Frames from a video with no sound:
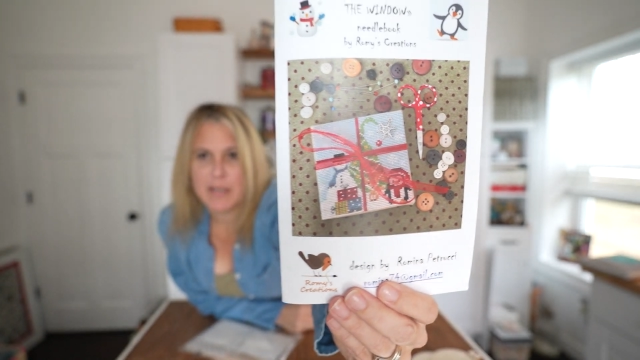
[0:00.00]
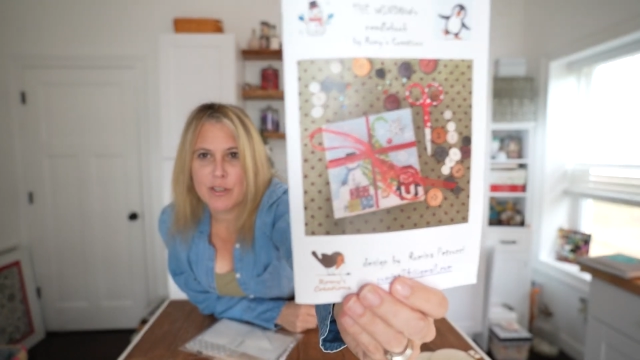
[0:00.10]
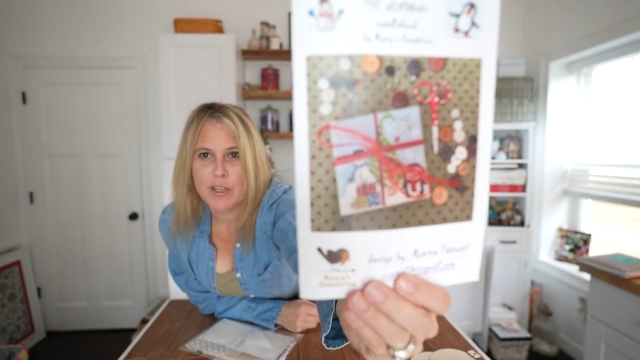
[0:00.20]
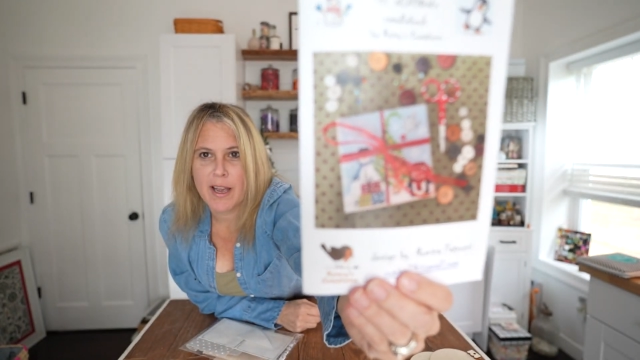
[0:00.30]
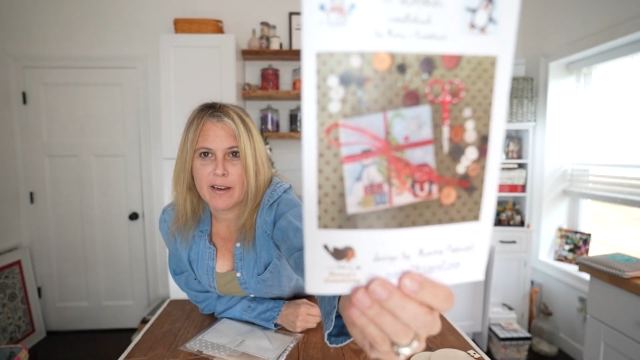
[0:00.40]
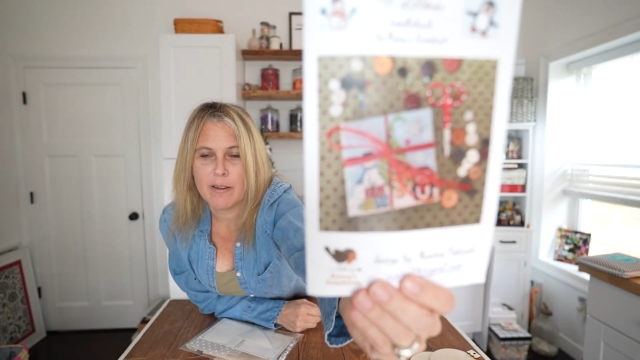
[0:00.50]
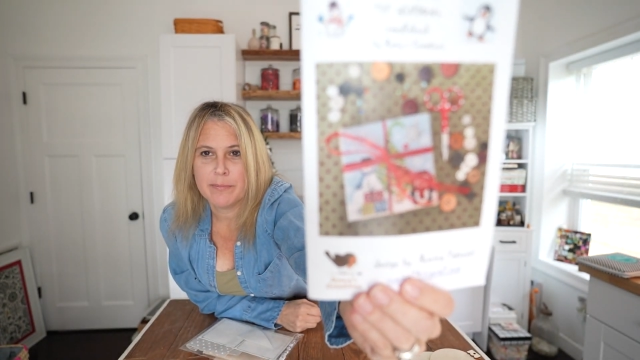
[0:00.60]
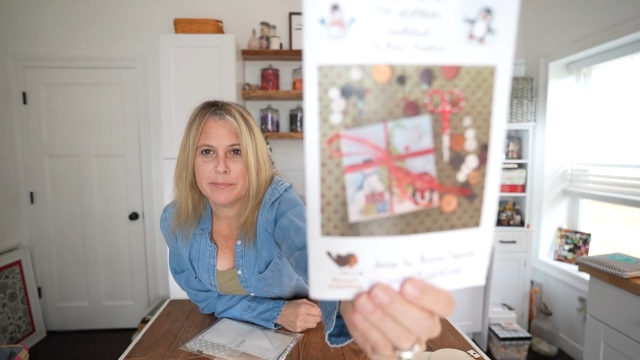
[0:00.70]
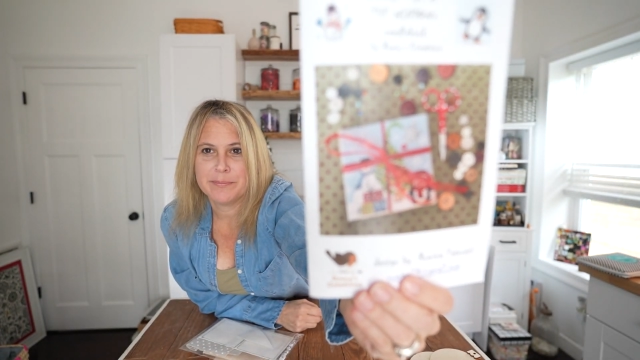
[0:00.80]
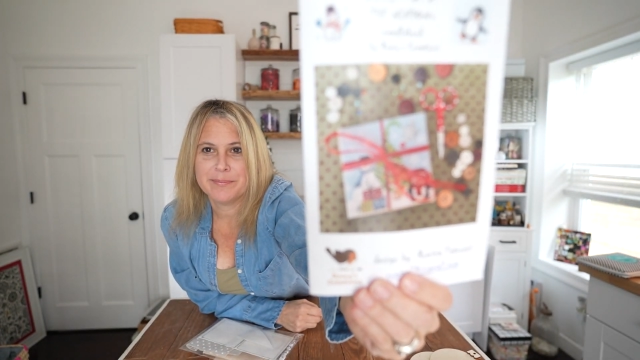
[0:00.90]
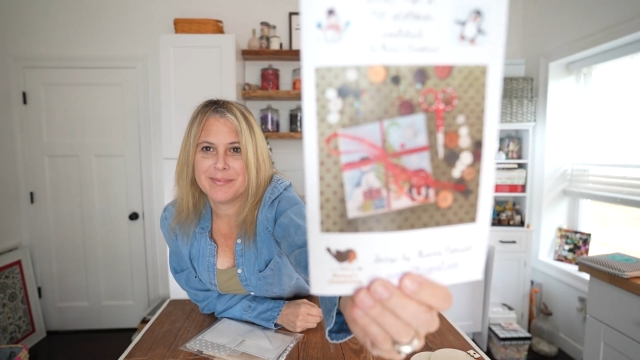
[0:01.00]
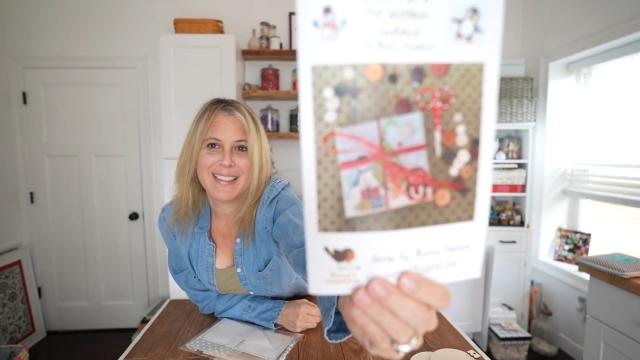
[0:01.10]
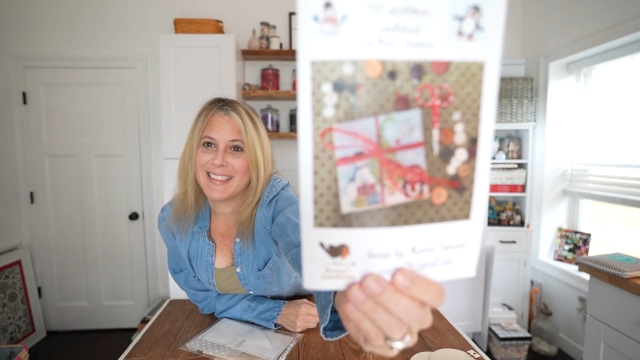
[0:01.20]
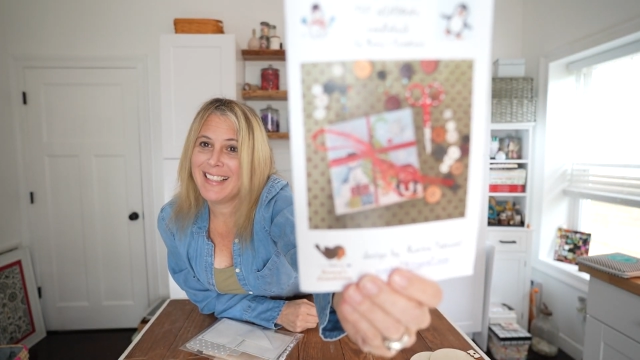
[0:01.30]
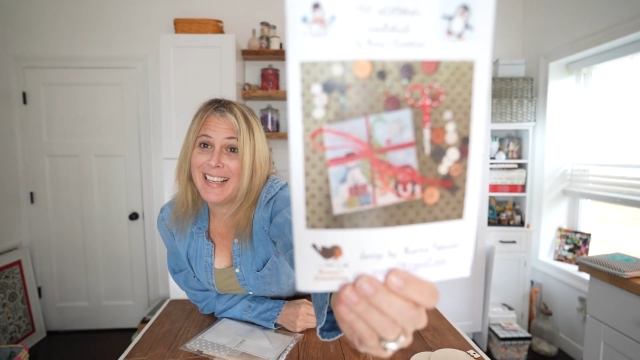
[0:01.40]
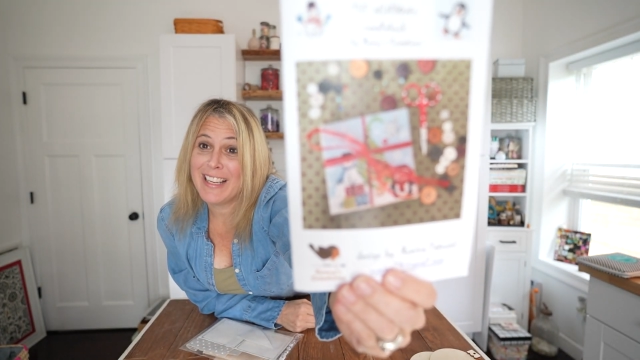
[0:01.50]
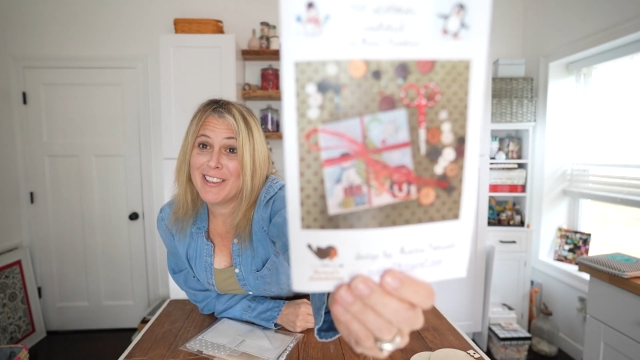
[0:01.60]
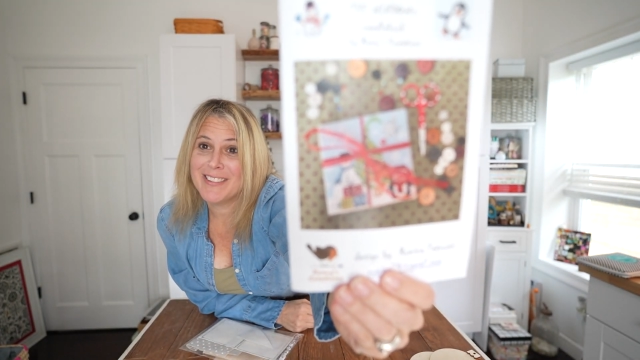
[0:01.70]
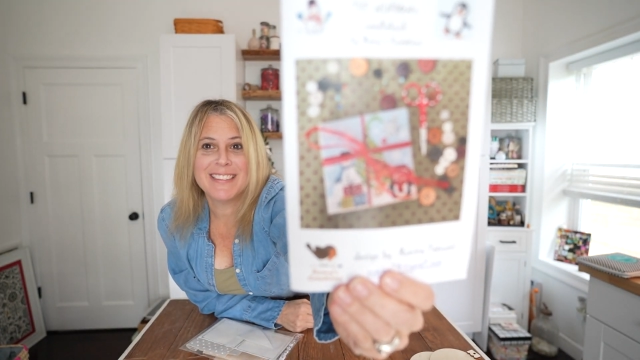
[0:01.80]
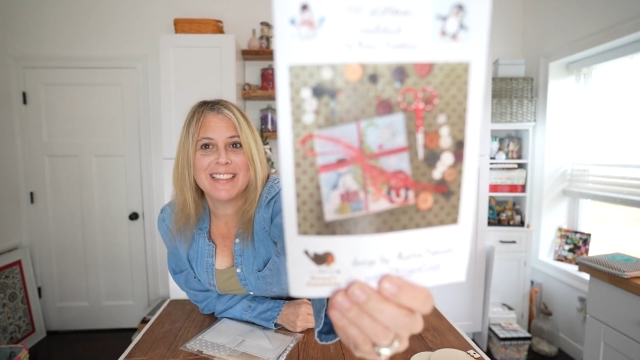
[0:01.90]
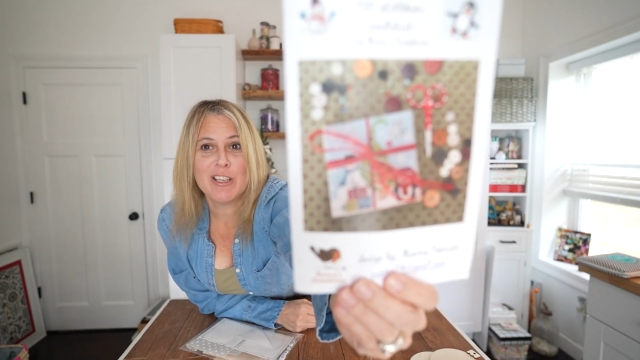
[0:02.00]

be a shadow. Anywho,